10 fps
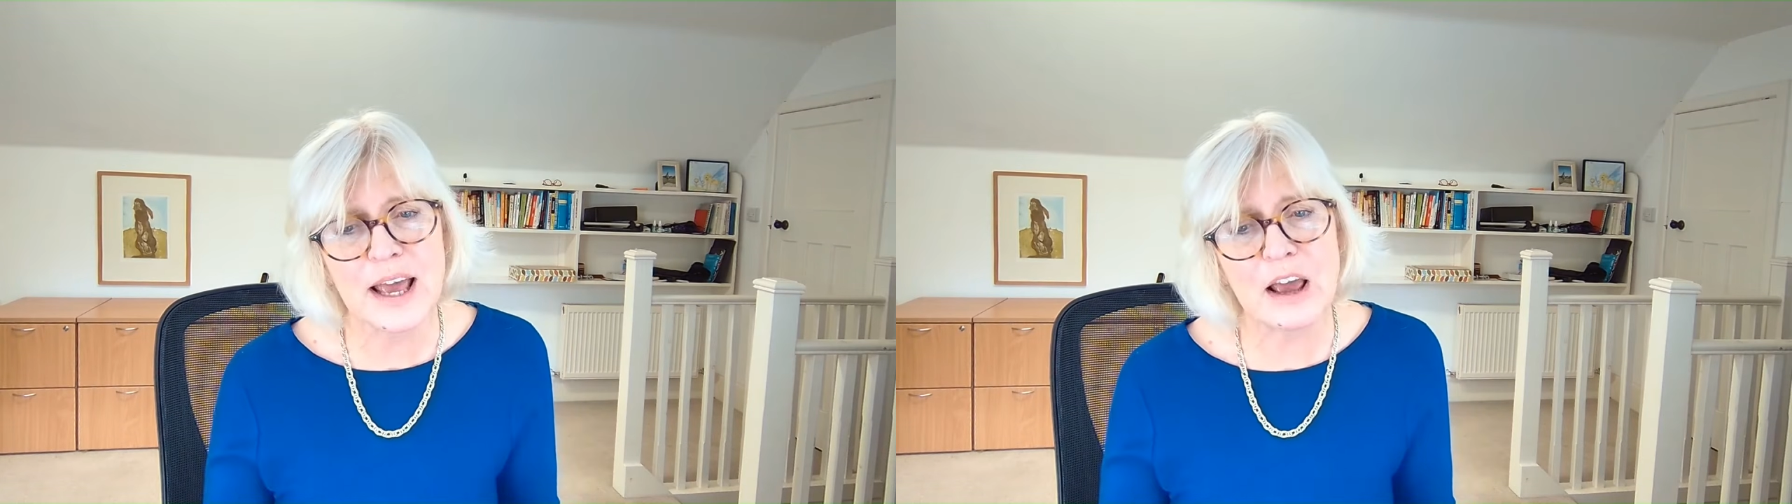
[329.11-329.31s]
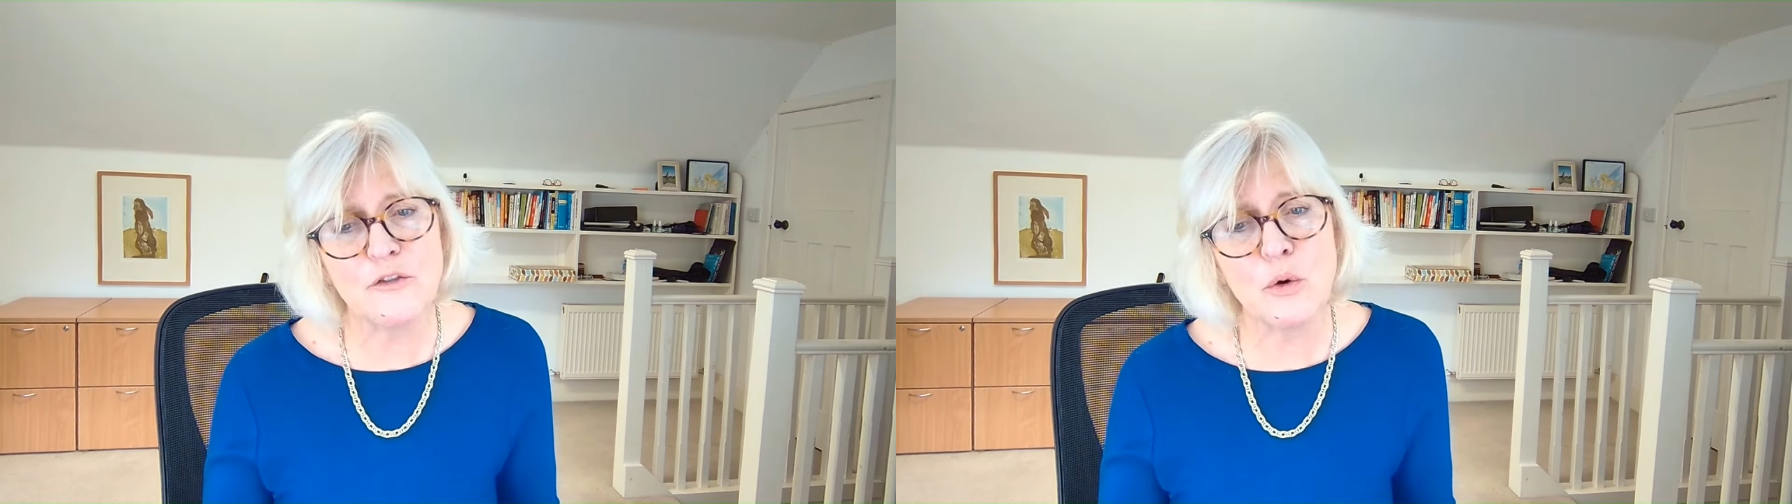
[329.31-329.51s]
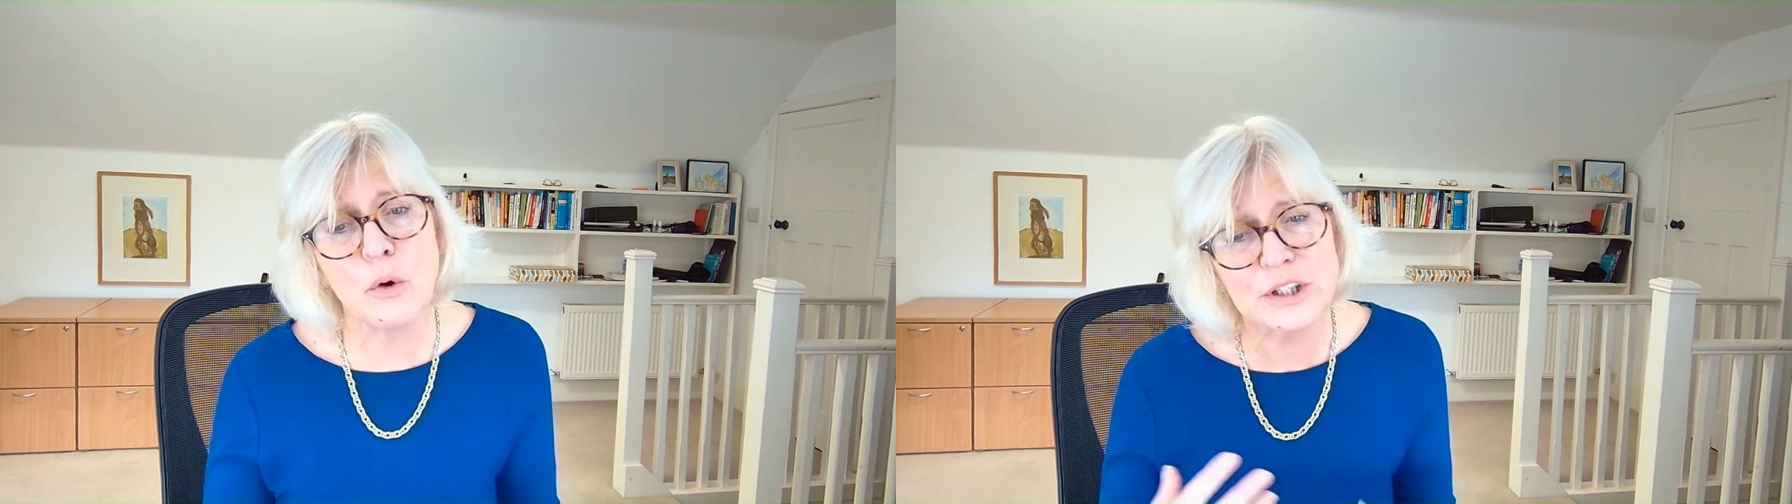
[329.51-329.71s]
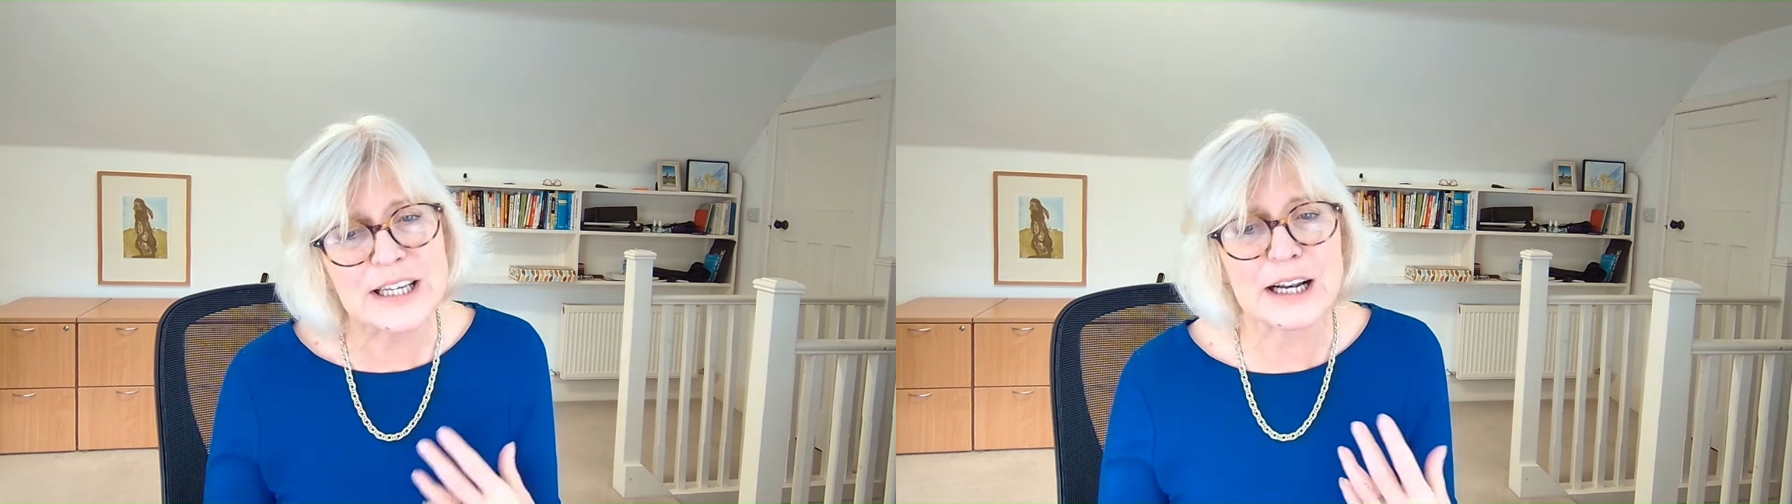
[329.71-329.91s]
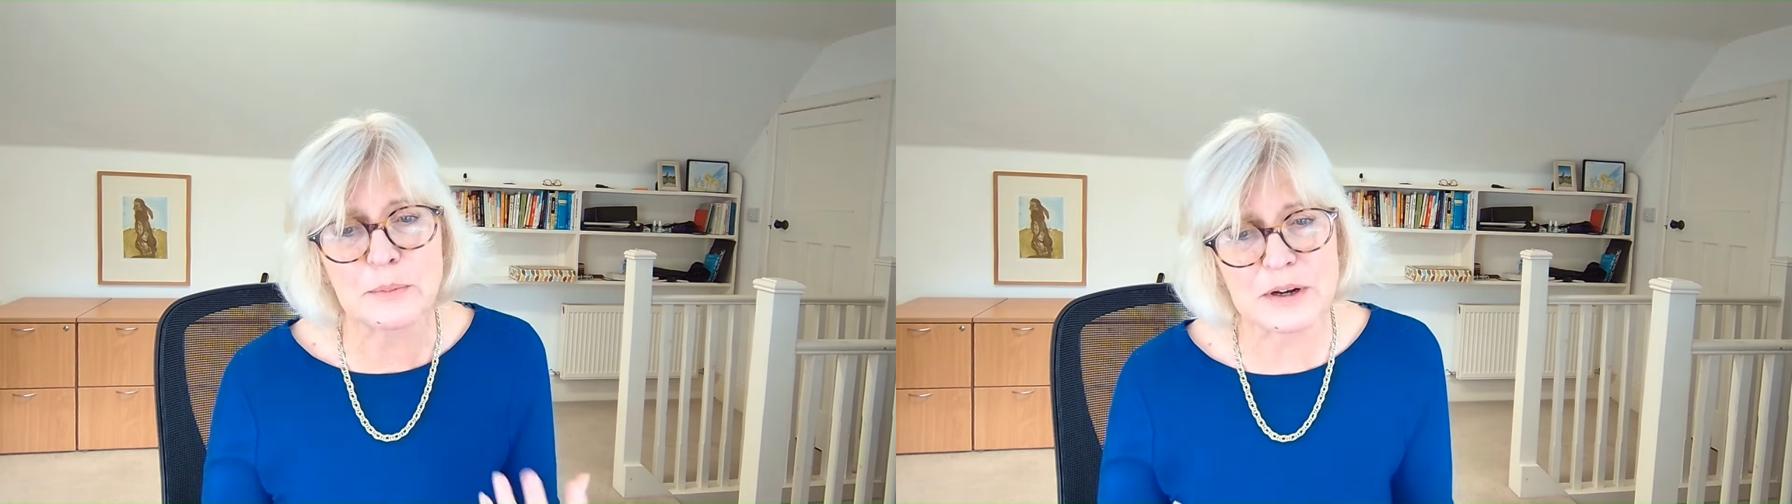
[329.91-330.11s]
if you want
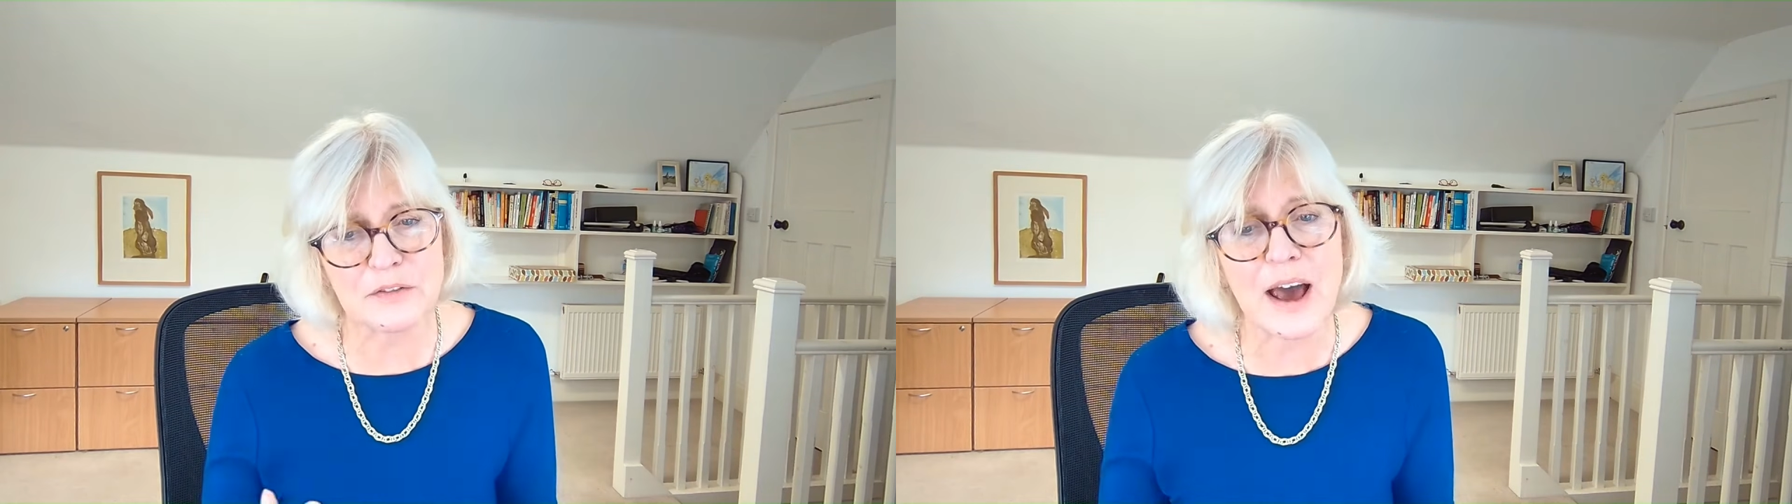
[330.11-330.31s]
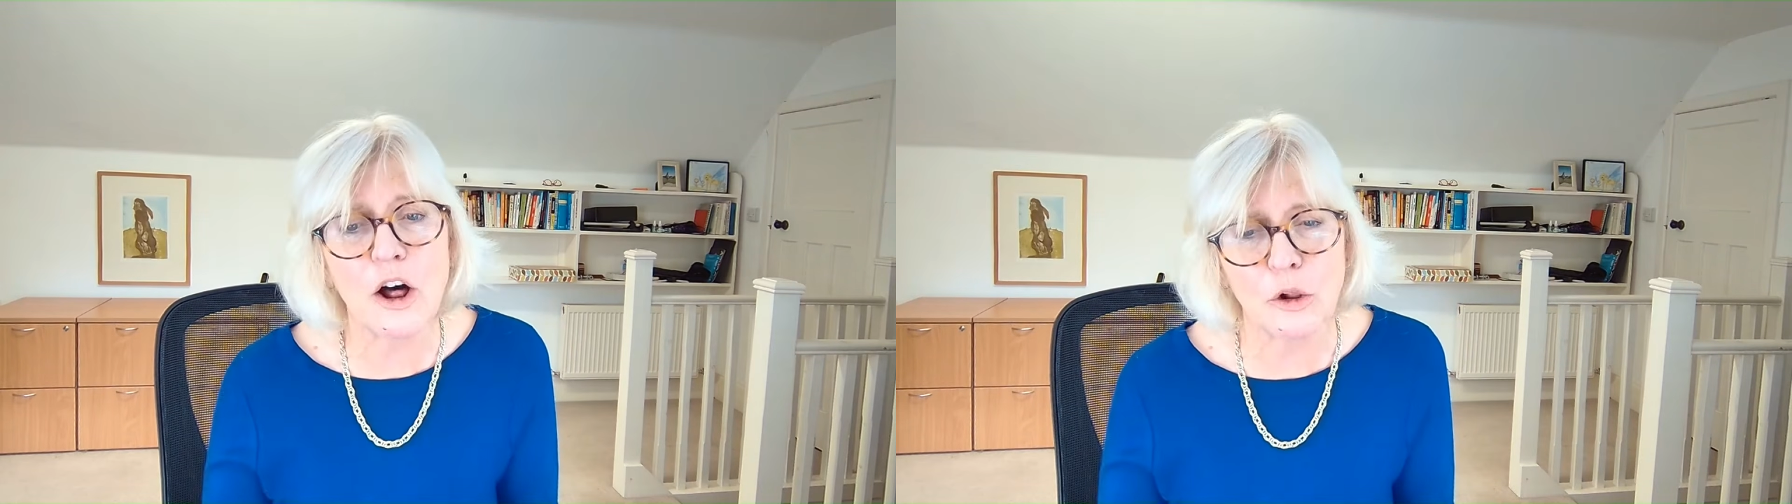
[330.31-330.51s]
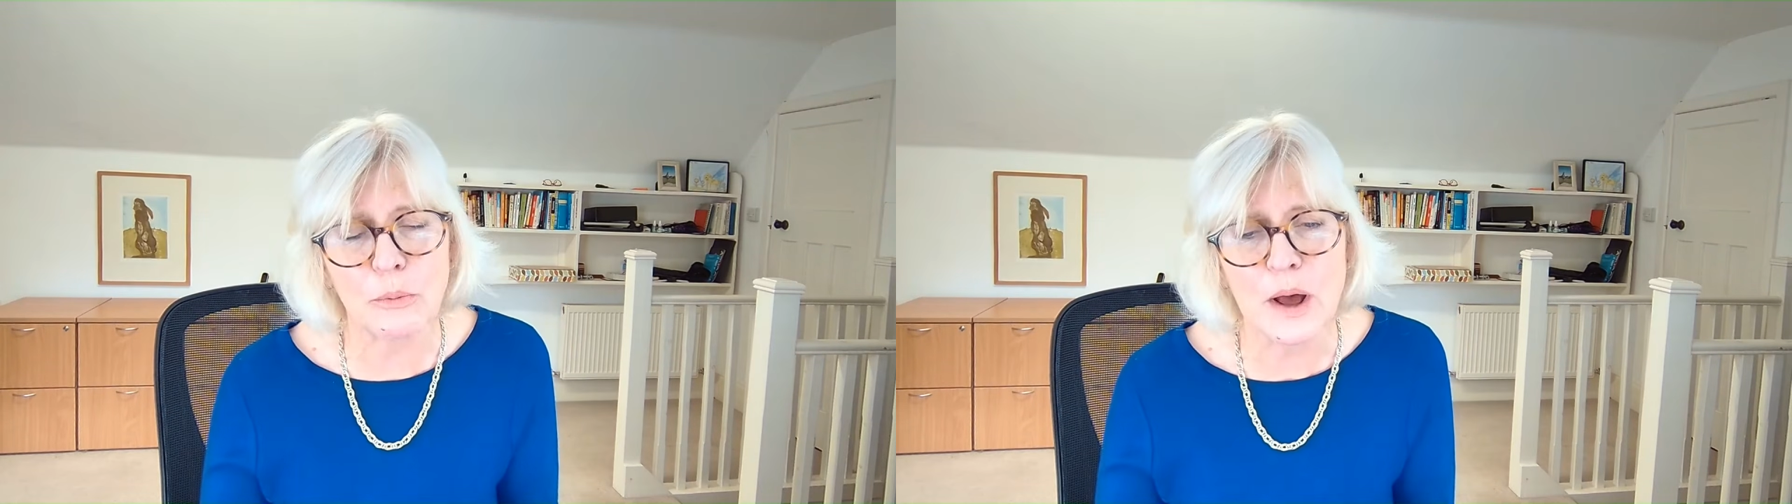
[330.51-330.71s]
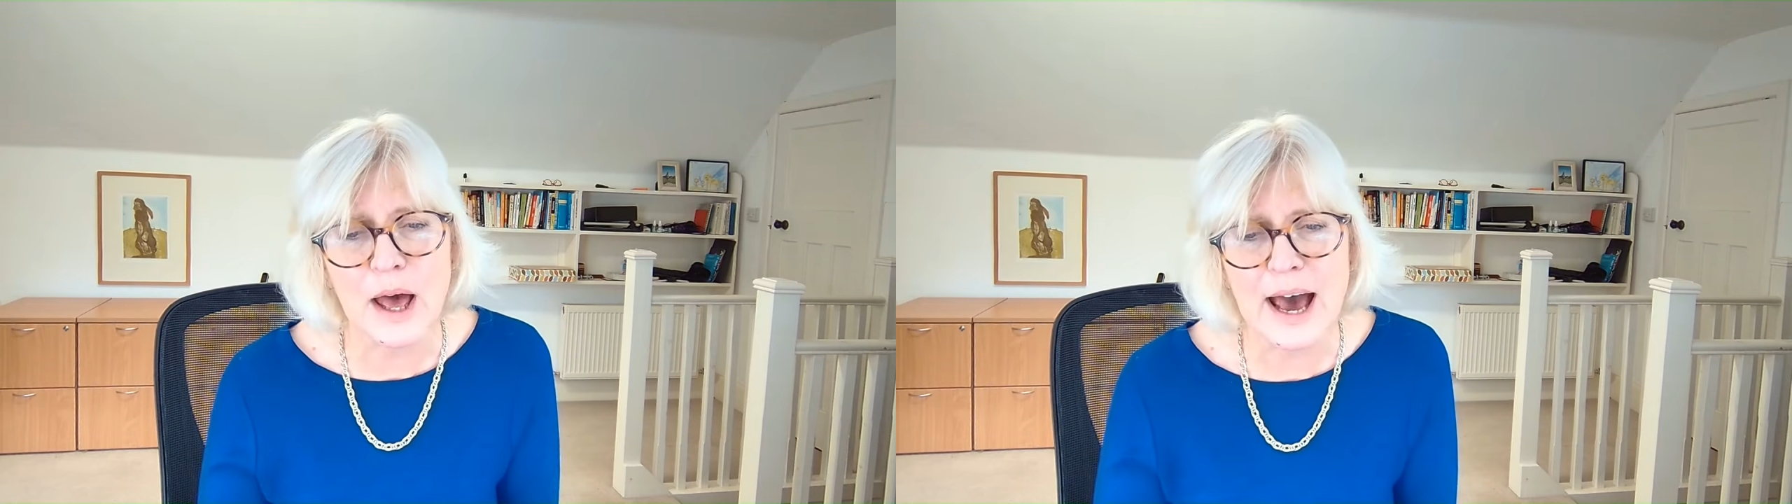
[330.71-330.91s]
a little bit of help